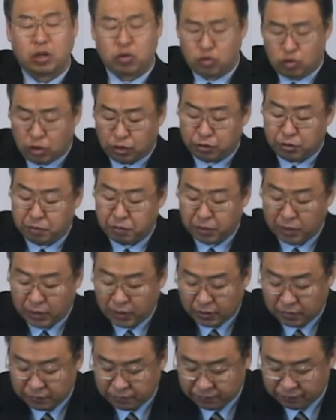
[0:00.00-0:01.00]
If
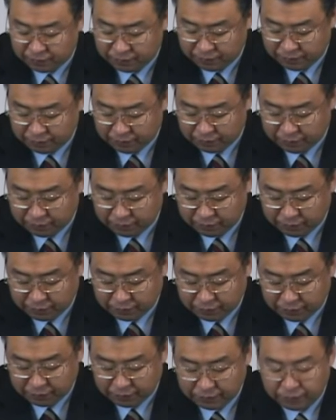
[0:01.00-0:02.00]
one stole
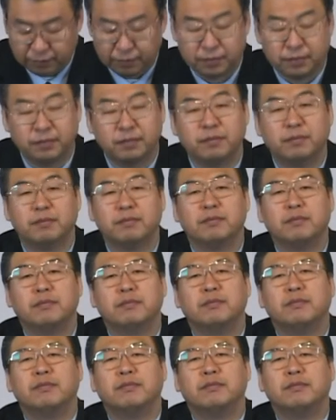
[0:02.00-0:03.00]
sheep and
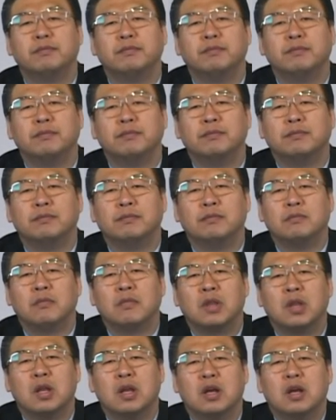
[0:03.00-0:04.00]
ox,
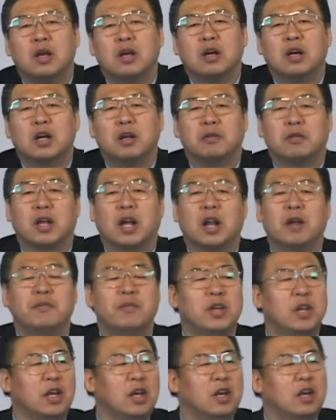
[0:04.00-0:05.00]
and if
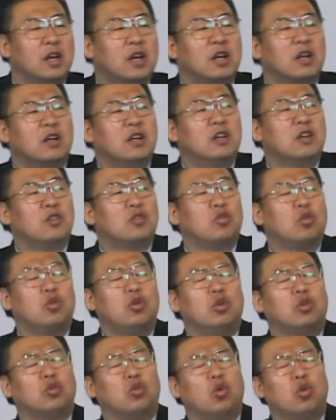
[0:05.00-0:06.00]
the animals
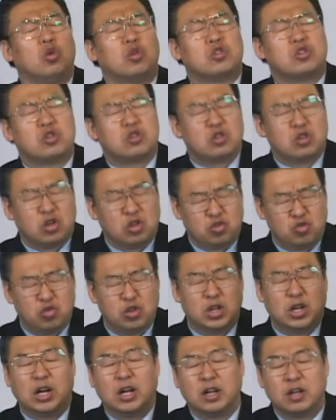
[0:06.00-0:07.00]
were alive,
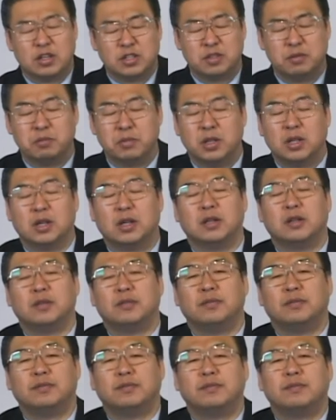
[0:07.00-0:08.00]
he
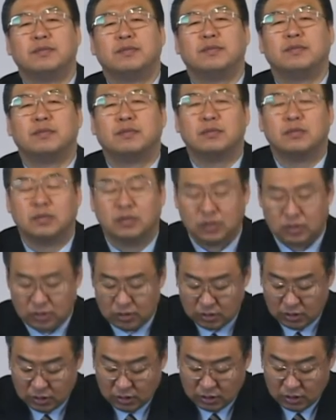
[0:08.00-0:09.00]
was to pay
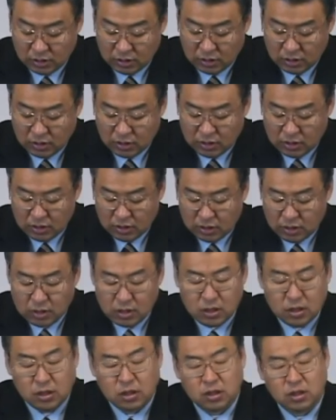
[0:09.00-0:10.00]
back
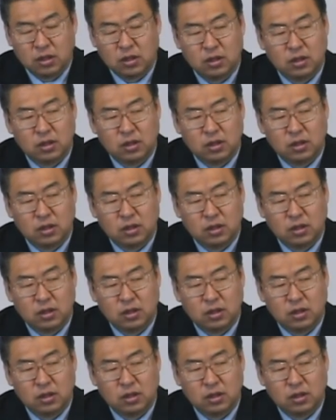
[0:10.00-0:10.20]
double.